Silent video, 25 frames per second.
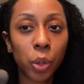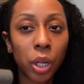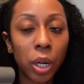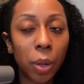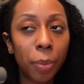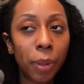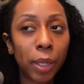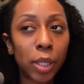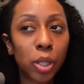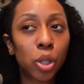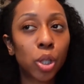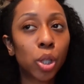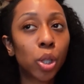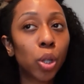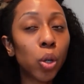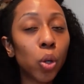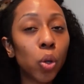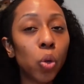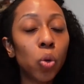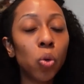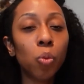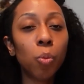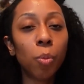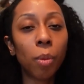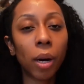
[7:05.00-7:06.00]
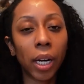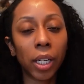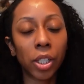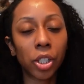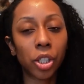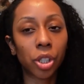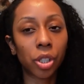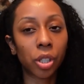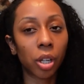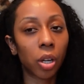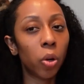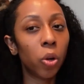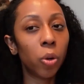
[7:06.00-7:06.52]
would have been too
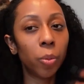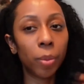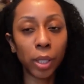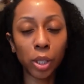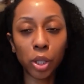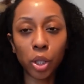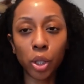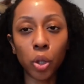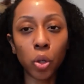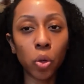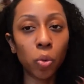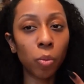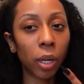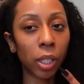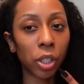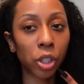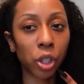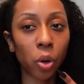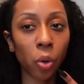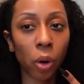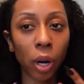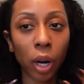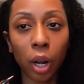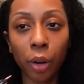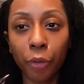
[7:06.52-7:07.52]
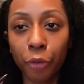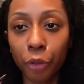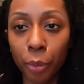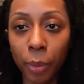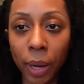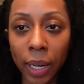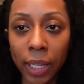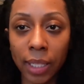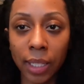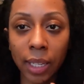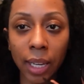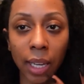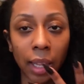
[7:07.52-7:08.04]
much. It would have been too much going on for
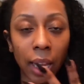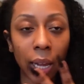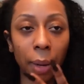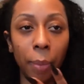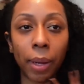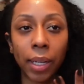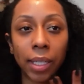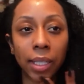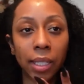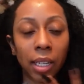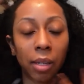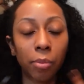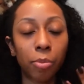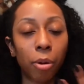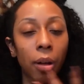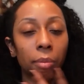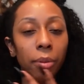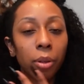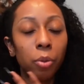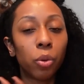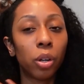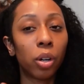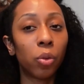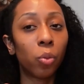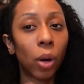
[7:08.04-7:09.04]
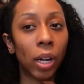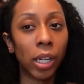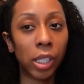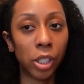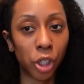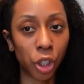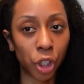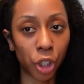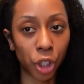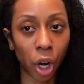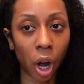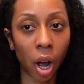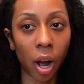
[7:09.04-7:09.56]
my skin. Like my skin probably would have went in
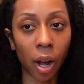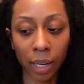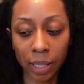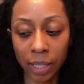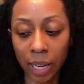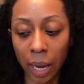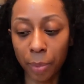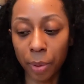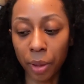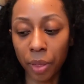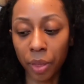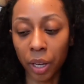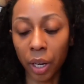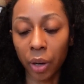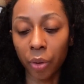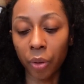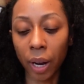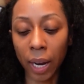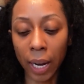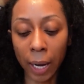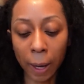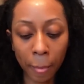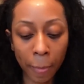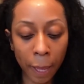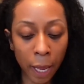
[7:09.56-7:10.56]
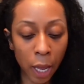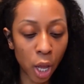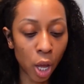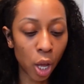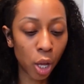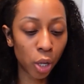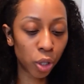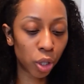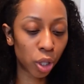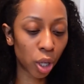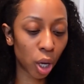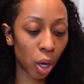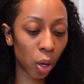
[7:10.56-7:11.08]
shock type of thing, right?
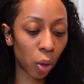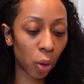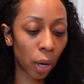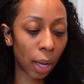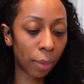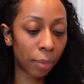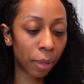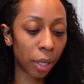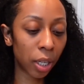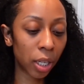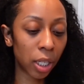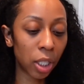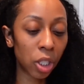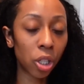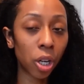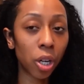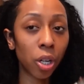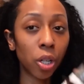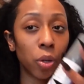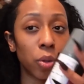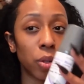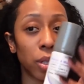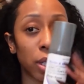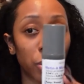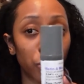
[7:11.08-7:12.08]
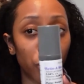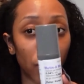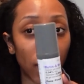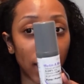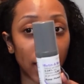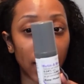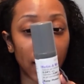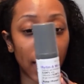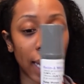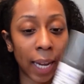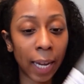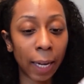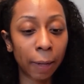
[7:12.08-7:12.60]
So I'm gonna start using
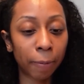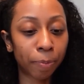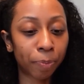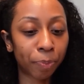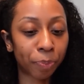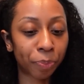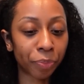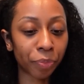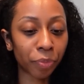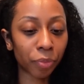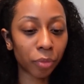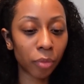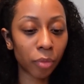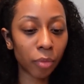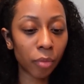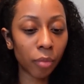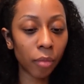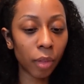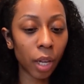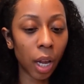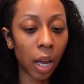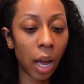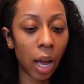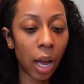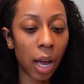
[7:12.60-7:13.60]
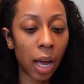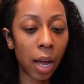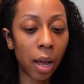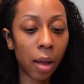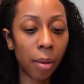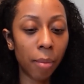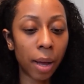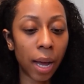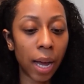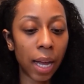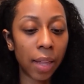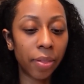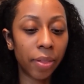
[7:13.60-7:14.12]
Retin-A,
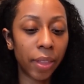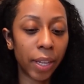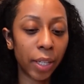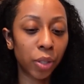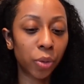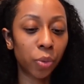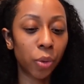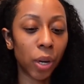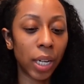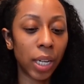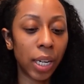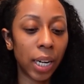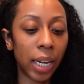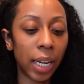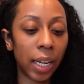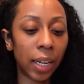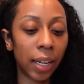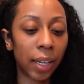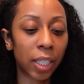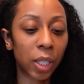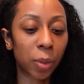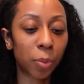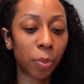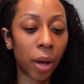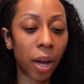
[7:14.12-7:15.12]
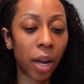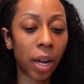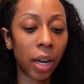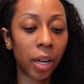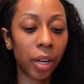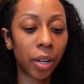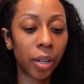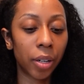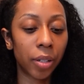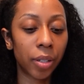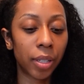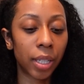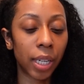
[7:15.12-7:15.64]
um, and this Retin-A
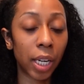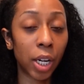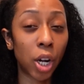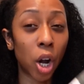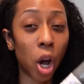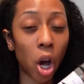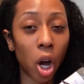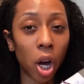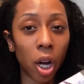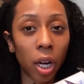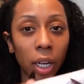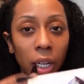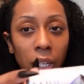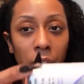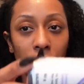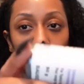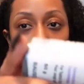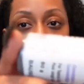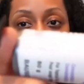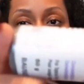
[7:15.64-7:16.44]
expires in August